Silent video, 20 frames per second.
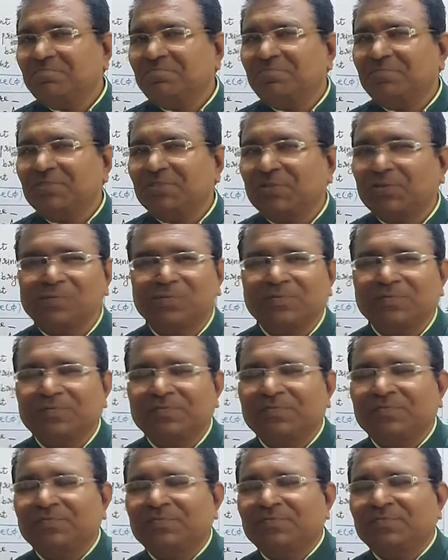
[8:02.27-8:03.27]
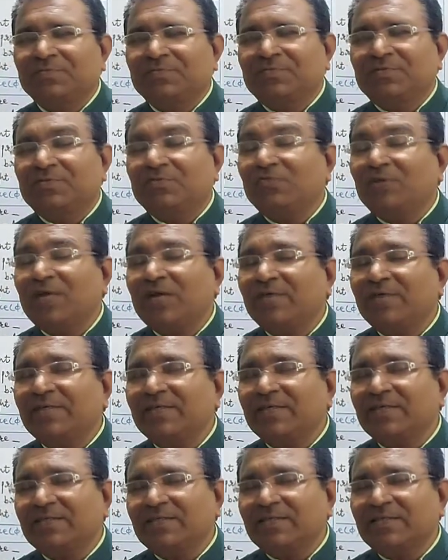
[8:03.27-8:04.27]
No, you
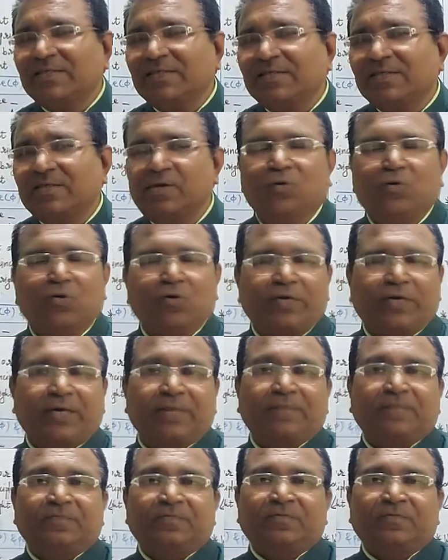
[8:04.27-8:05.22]
haven't understand. Okay,